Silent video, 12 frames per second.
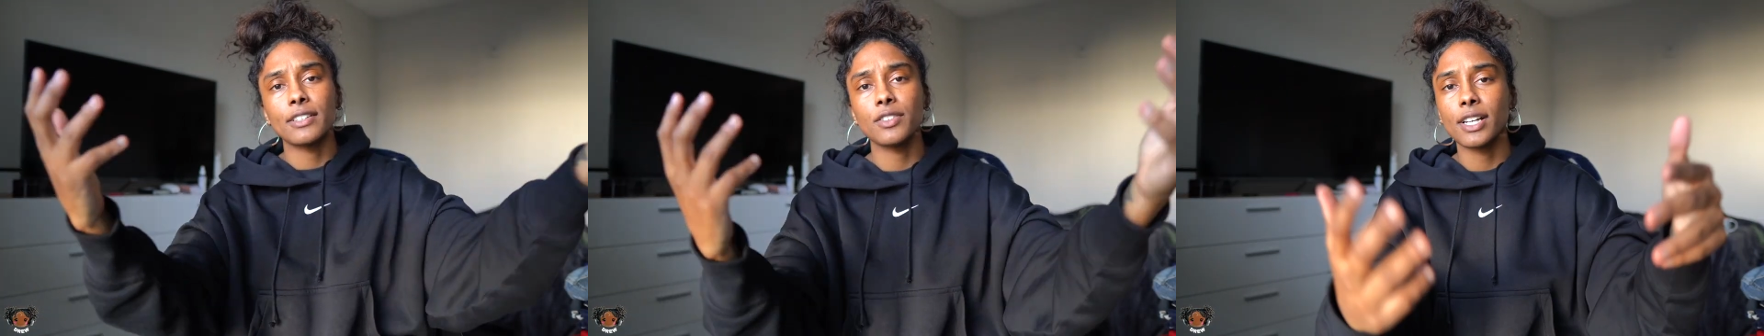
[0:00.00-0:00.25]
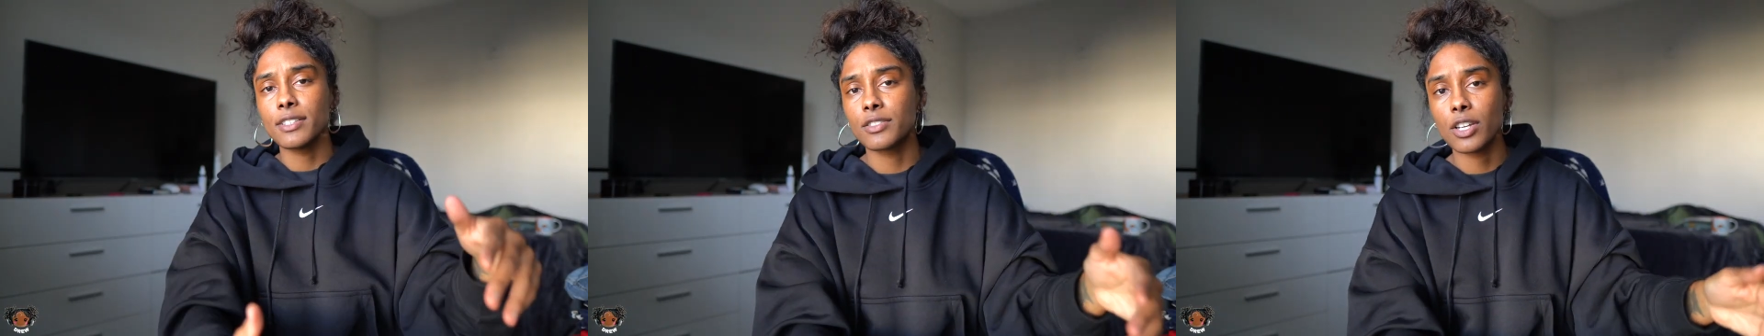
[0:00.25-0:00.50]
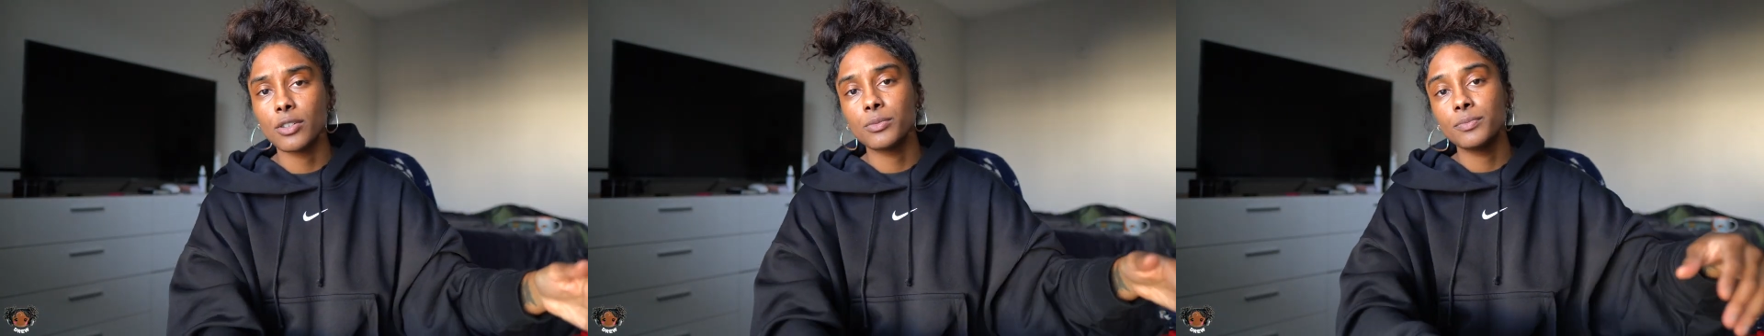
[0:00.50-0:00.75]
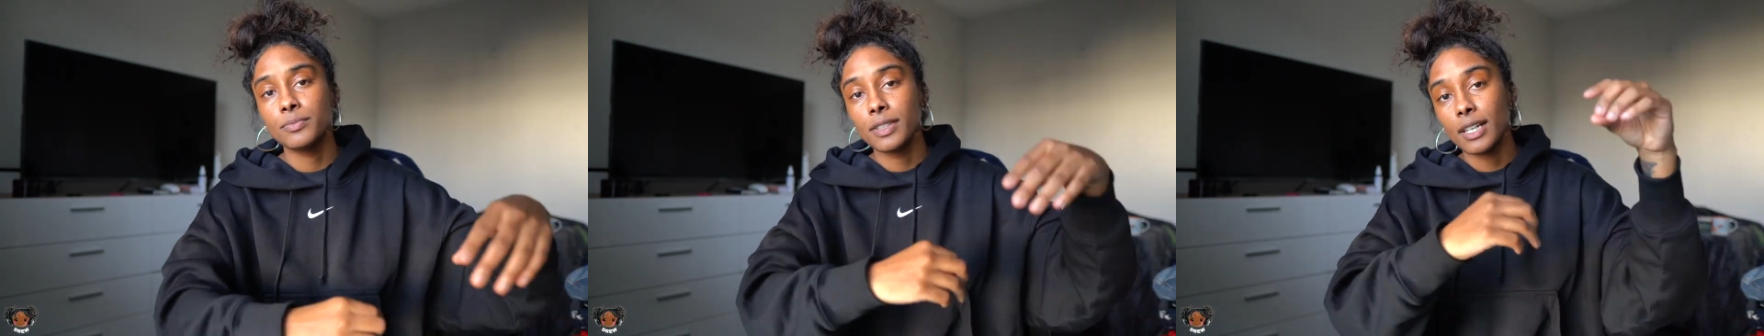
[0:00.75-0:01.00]
As you guys
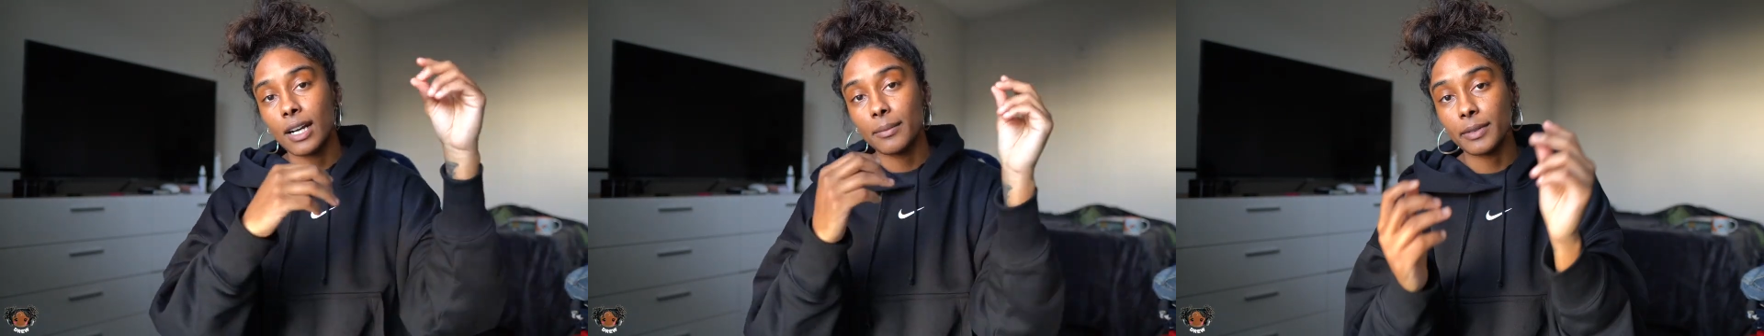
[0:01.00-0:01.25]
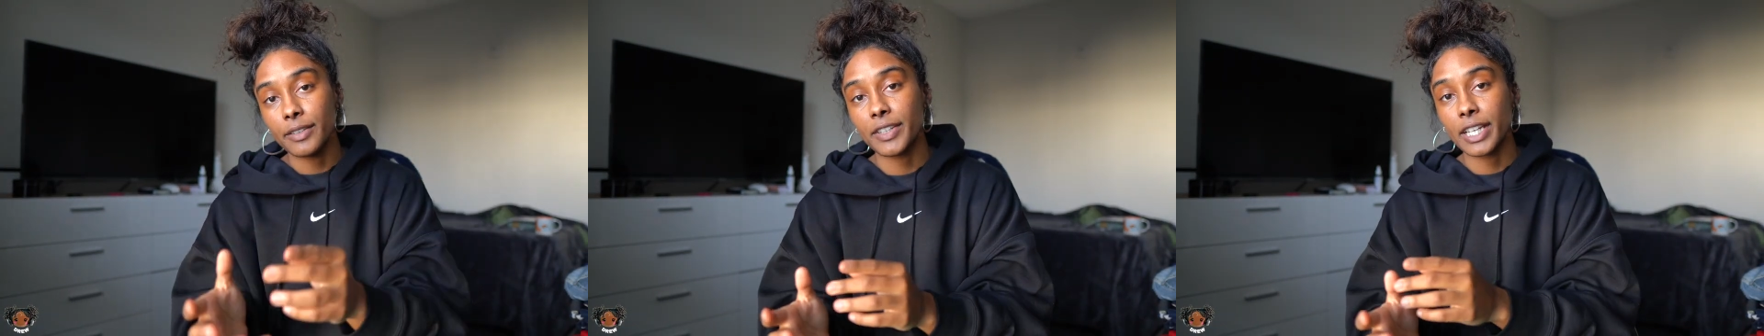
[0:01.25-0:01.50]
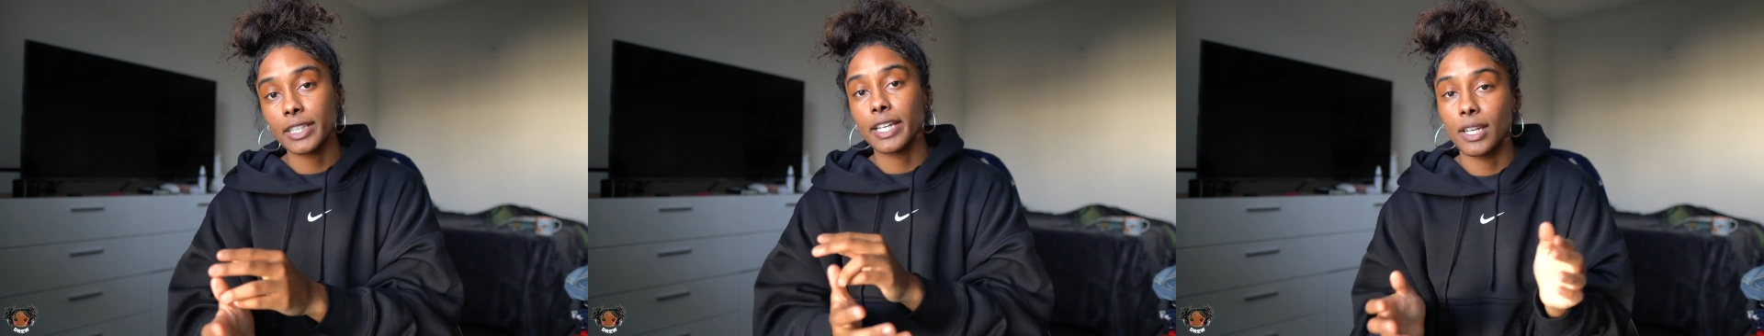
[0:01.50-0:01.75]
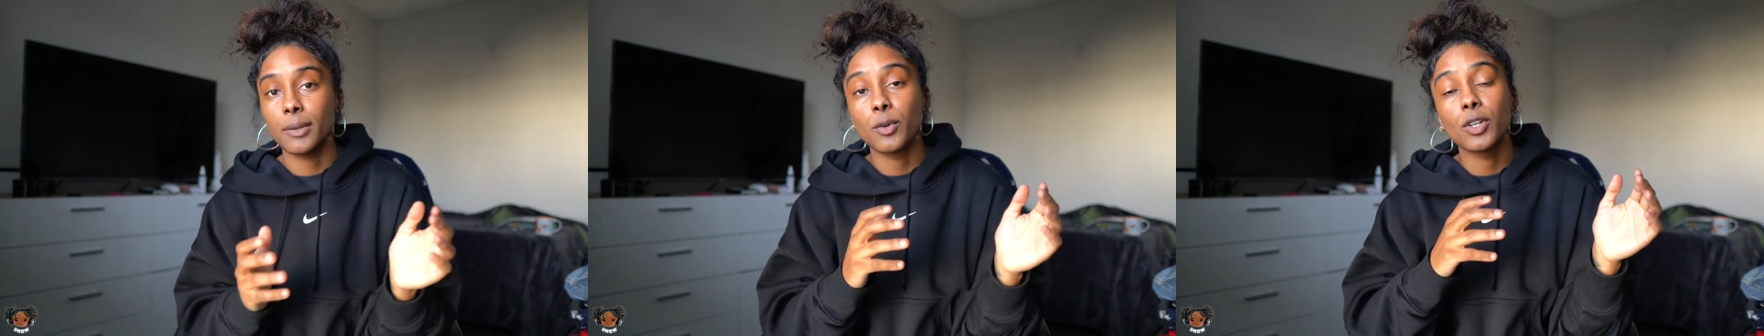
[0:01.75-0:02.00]
know, I'm leaving LA
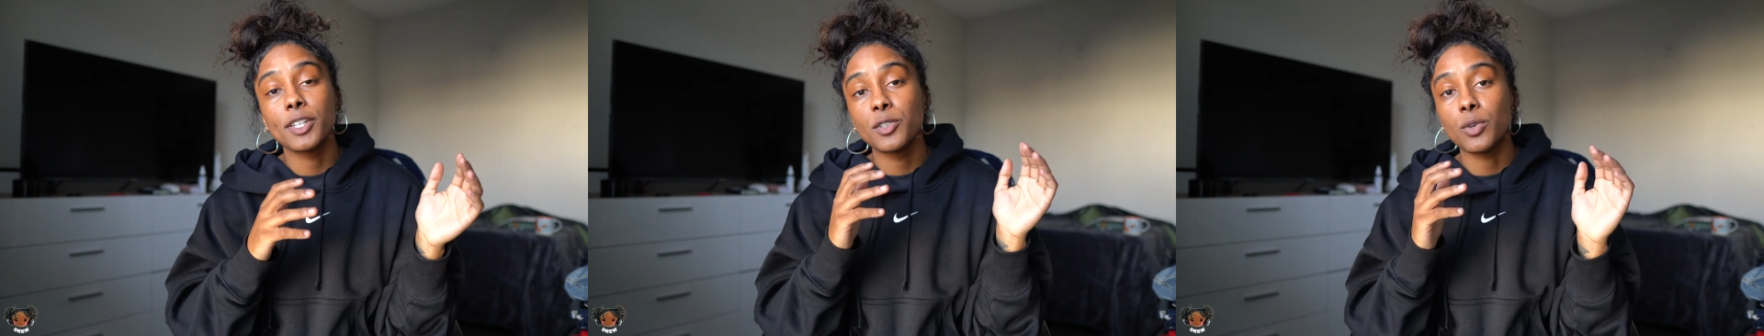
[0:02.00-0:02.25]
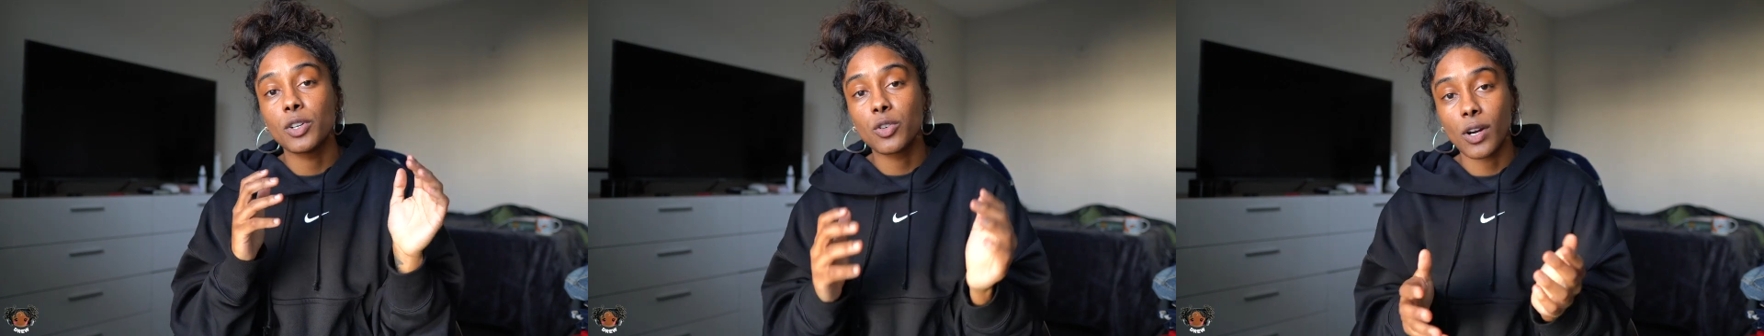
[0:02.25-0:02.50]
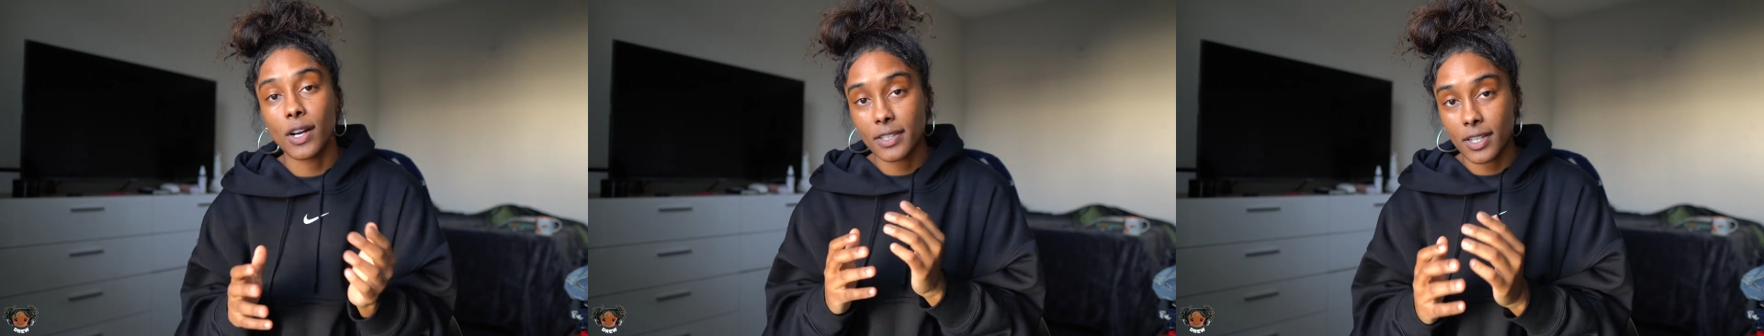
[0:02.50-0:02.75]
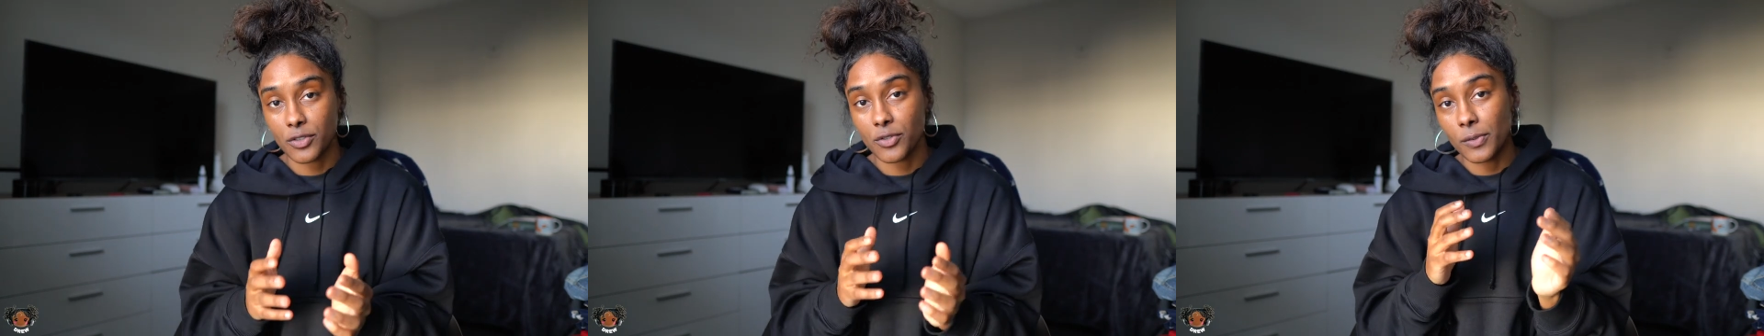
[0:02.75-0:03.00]
and I'm gonna do a
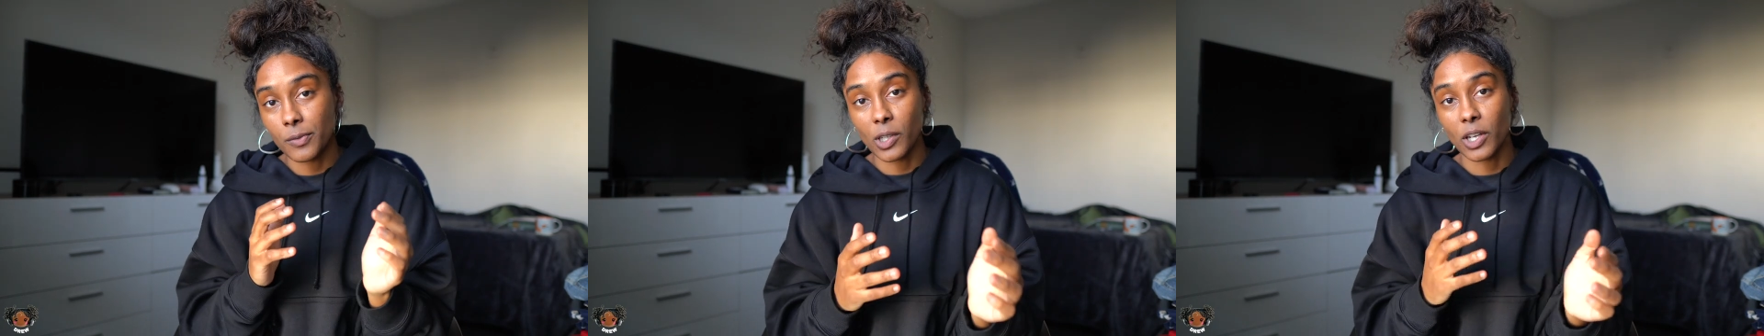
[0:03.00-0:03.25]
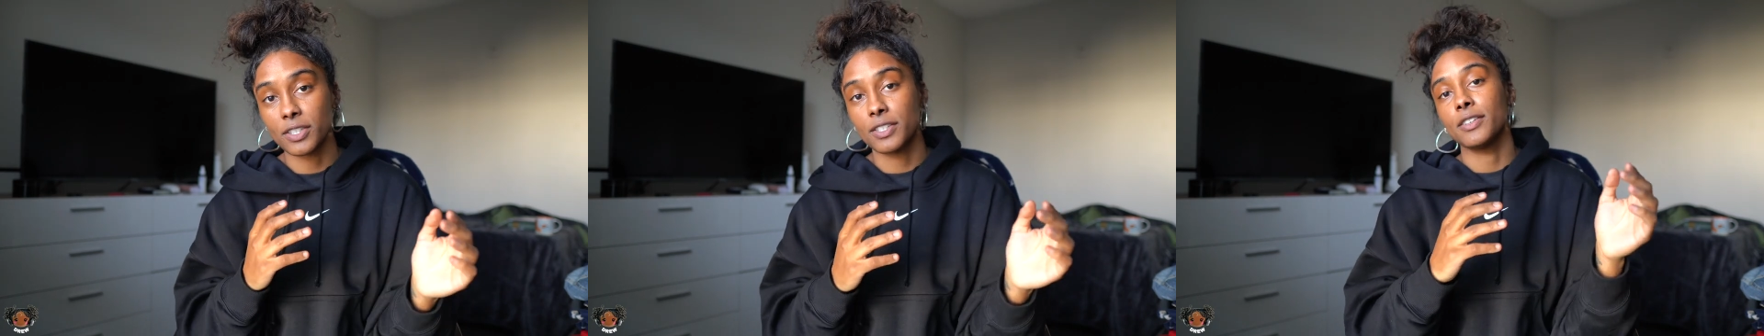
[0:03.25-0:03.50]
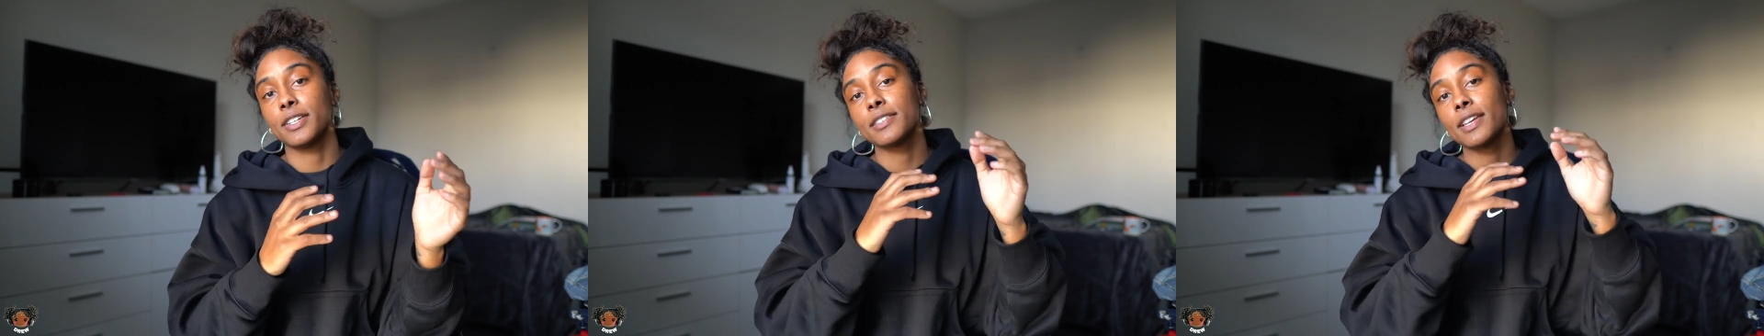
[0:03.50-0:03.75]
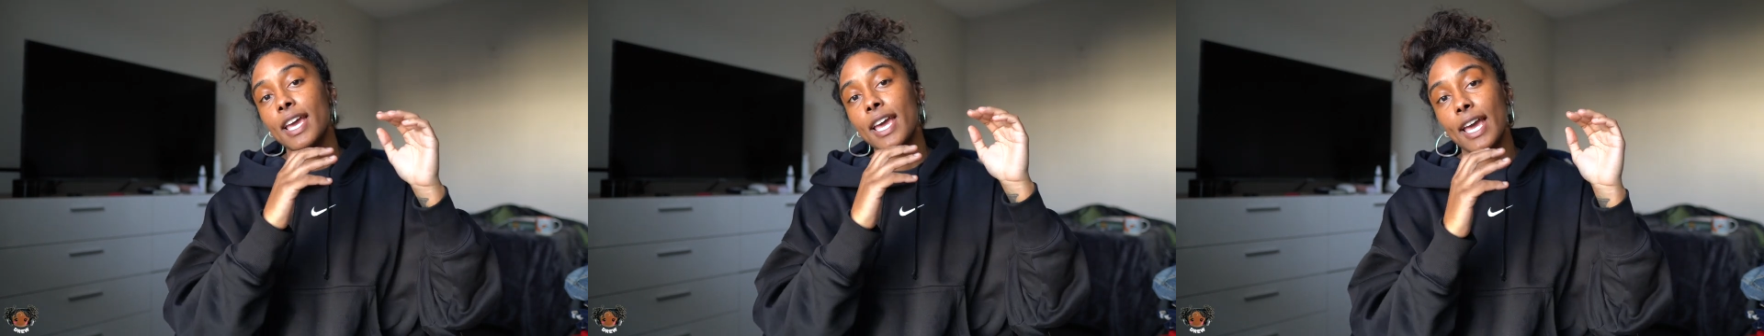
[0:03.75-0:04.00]
cross-country vlog series.